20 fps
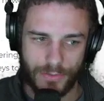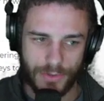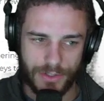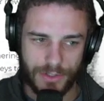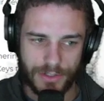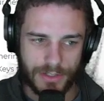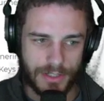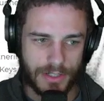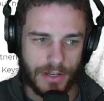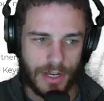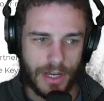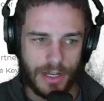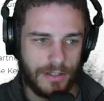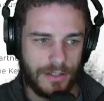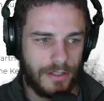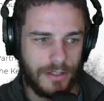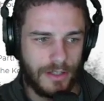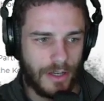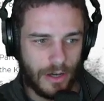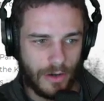which is an
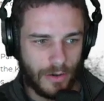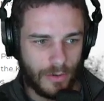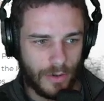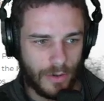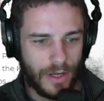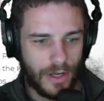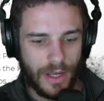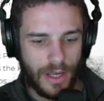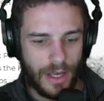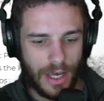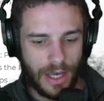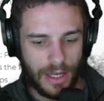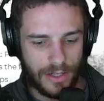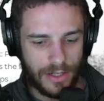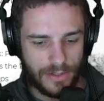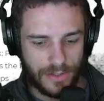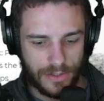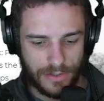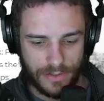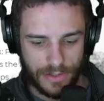IEO, and
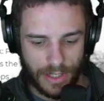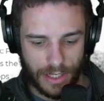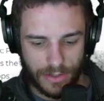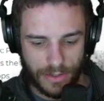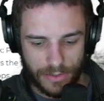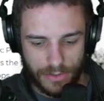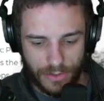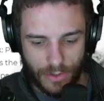it's just like this